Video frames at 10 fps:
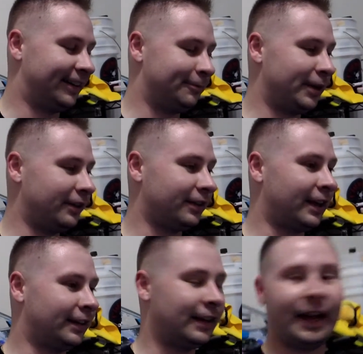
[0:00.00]

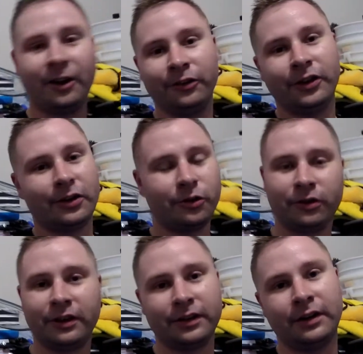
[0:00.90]
Basically, like untouched. There's
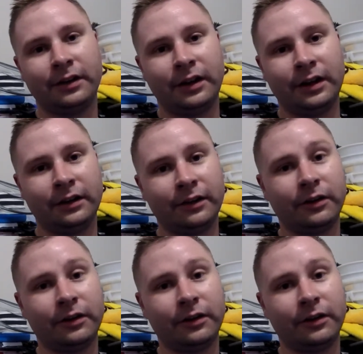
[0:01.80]
nothing on there that's